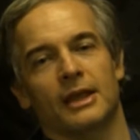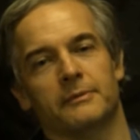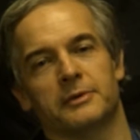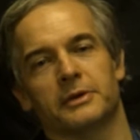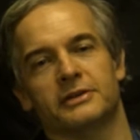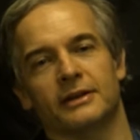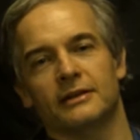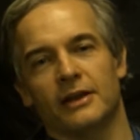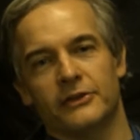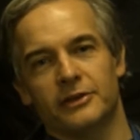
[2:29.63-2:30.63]
And when we're done
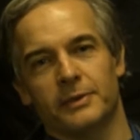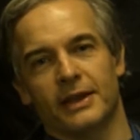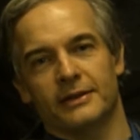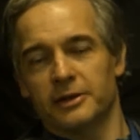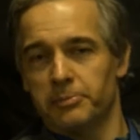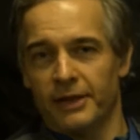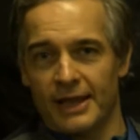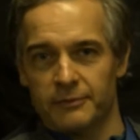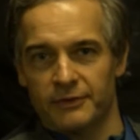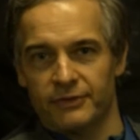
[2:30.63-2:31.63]
in London, we get on a
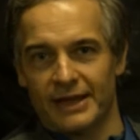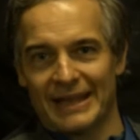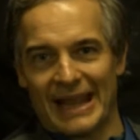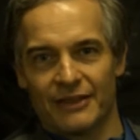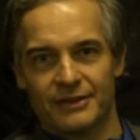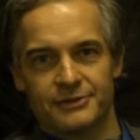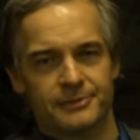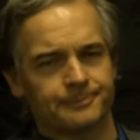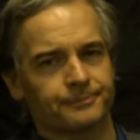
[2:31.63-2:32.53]
plane, we fly to Athens,